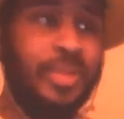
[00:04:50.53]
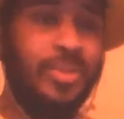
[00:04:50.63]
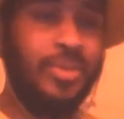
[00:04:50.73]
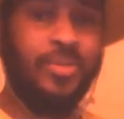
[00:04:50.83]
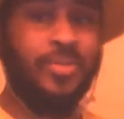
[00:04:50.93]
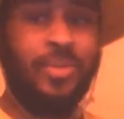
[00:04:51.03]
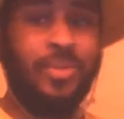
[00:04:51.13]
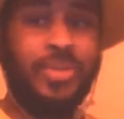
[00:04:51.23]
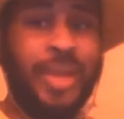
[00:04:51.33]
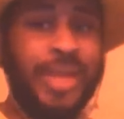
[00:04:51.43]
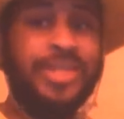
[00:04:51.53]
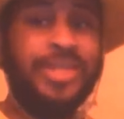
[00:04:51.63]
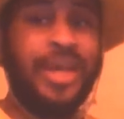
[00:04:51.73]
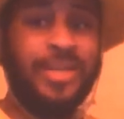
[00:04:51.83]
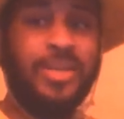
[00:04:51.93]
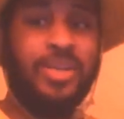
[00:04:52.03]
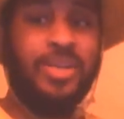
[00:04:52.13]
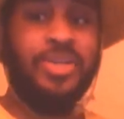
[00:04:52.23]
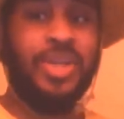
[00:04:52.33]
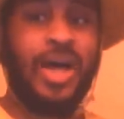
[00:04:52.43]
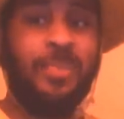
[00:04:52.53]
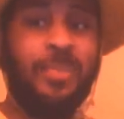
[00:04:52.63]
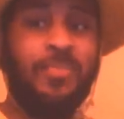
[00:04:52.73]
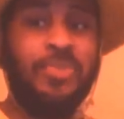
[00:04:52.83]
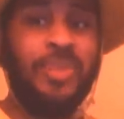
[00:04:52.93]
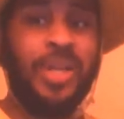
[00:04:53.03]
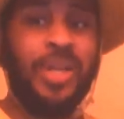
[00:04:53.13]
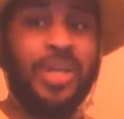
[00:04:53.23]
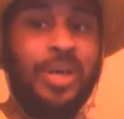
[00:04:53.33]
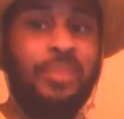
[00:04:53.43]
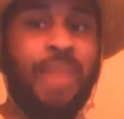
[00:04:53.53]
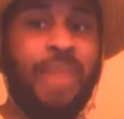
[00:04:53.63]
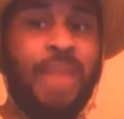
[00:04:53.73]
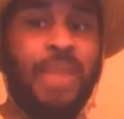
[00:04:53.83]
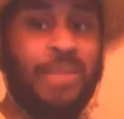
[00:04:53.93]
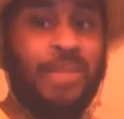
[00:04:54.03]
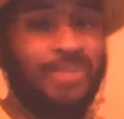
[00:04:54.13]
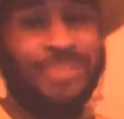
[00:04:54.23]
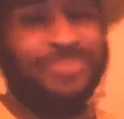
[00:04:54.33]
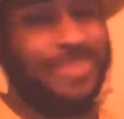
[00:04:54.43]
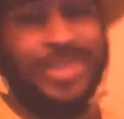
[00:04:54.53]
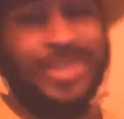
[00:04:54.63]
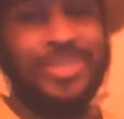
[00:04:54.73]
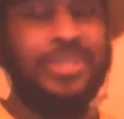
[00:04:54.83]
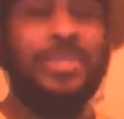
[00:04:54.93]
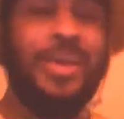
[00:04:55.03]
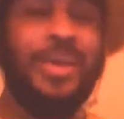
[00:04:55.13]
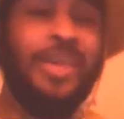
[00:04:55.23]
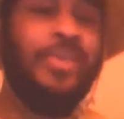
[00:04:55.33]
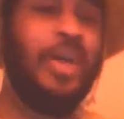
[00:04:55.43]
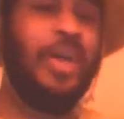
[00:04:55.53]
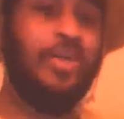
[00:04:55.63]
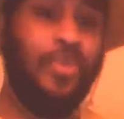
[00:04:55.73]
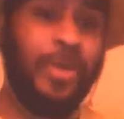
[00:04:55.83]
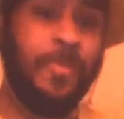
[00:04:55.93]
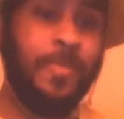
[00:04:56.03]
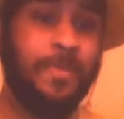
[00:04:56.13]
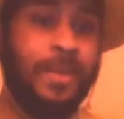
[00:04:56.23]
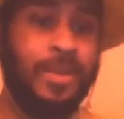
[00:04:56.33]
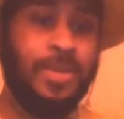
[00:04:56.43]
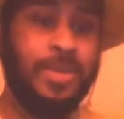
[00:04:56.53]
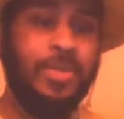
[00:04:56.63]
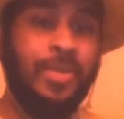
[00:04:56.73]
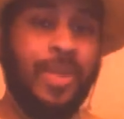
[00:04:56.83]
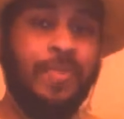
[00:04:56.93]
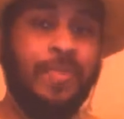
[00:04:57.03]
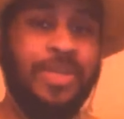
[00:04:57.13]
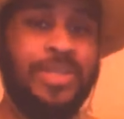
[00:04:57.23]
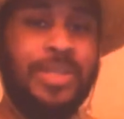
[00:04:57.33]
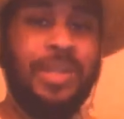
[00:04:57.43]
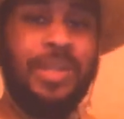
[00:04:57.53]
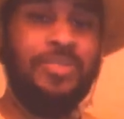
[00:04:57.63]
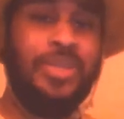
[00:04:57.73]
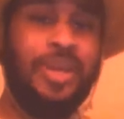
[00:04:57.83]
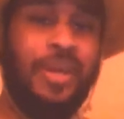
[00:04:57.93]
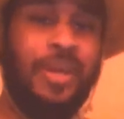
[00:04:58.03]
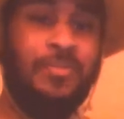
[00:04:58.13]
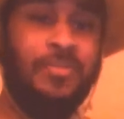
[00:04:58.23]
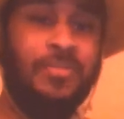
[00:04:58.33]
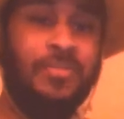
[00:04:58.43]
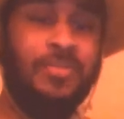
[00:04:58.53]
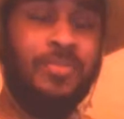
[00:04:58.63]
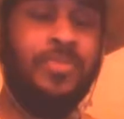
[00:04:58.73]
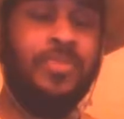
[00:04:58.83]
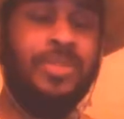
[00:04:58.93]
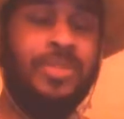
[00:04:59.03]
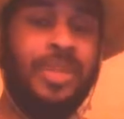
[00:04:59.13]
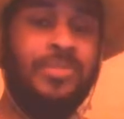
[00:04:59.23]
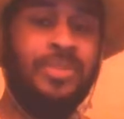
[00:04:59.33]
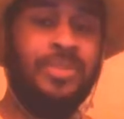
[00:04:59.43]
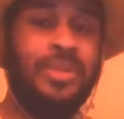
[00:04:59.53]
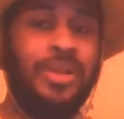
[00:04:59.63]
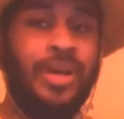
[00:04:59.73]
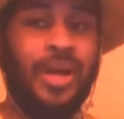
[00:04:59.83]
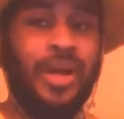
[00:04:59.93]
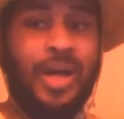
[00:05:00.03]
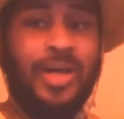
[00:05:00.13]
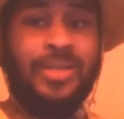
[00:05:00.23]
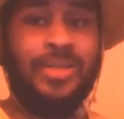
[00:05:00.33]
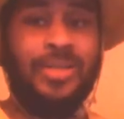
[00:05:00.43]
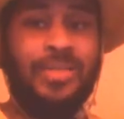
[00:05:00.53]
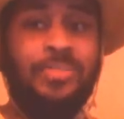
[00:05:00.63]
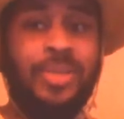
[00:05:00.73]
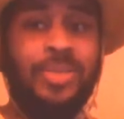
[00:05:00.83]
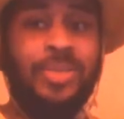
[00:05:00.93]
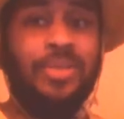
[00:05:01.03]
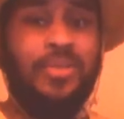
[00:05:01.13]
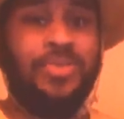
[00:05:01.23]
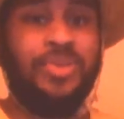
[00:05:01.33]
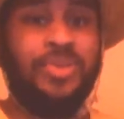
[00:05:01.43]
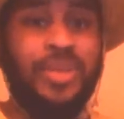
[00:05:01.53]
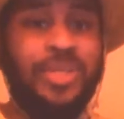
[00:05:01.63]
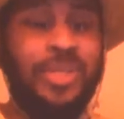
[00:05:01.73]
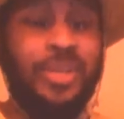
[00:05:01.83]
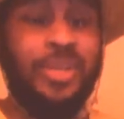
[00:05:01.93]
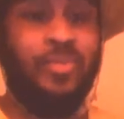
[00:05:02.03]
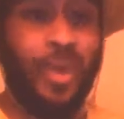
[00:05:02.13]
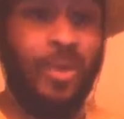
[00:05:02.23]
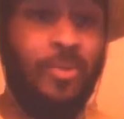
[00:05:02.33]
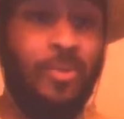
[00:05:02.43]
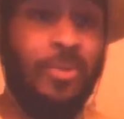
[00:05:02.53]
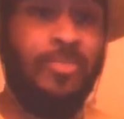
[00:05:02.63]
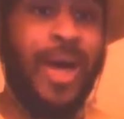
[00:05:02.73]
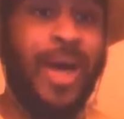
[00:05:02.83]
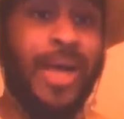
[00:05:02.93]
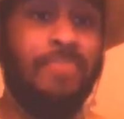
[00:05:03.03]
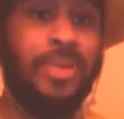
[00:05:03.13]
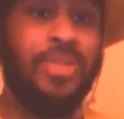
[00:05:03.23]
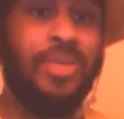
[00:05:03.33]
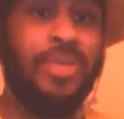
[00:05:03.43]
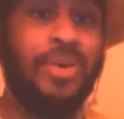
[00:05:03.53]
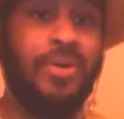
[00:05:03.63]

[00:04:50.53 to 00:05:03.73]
don't get me wrong, the last guy did a good job of portraying a young Batman, but just something about Kevin Conroy. So anyway, after he saves the um, saves uh, the police officer, he's nearly run over by a military